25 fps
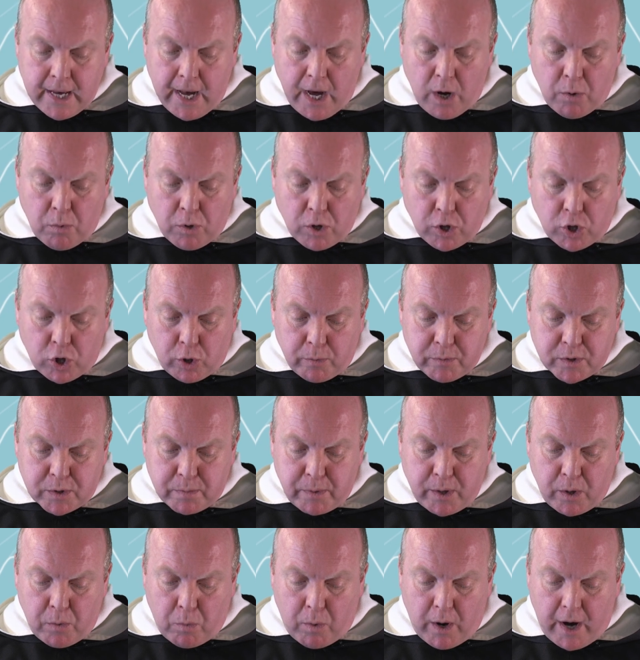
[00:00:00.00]
how one comes to
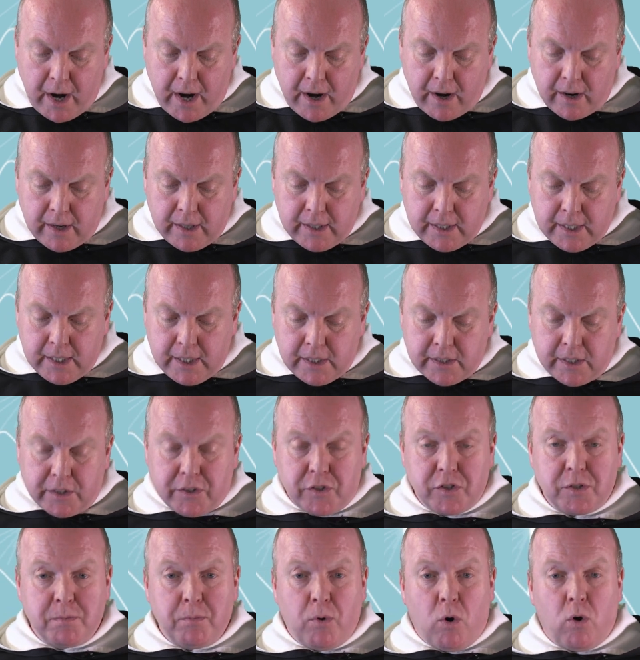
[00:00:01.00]
be aware
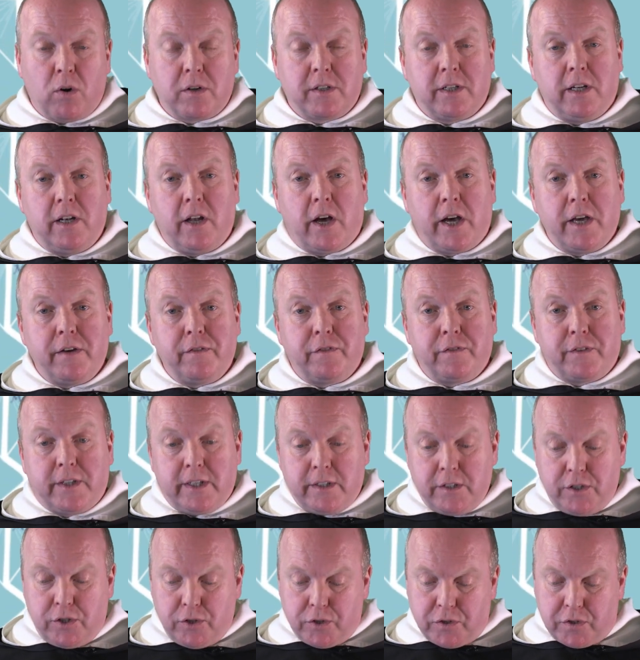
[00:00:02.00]
that there's more to life
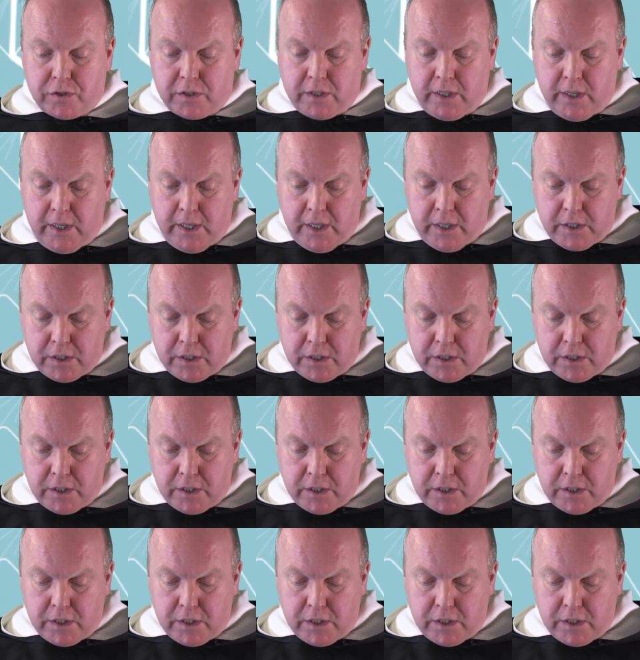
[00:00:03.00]
than just